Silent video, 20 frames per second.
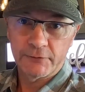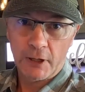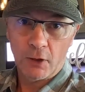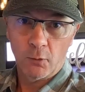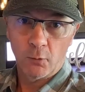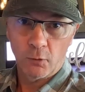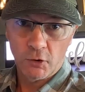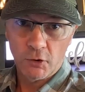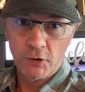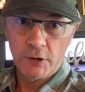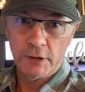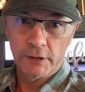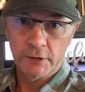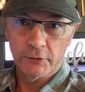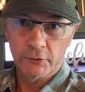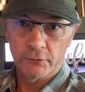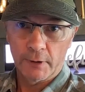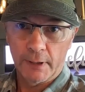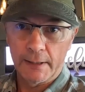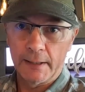how good it
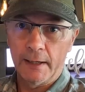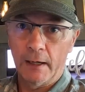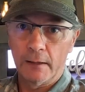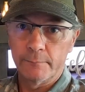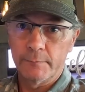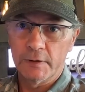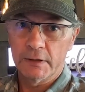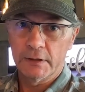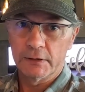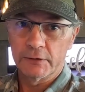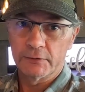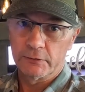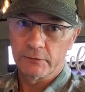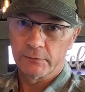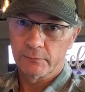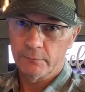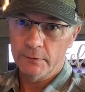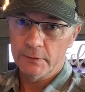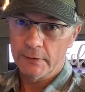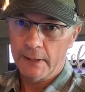is right now,
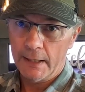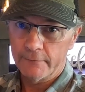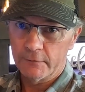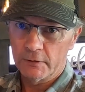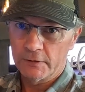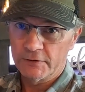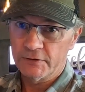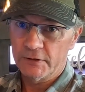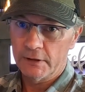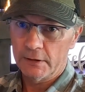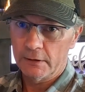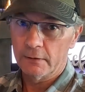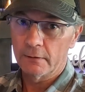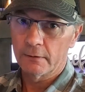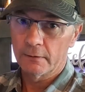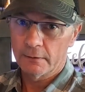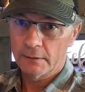because we haven't seen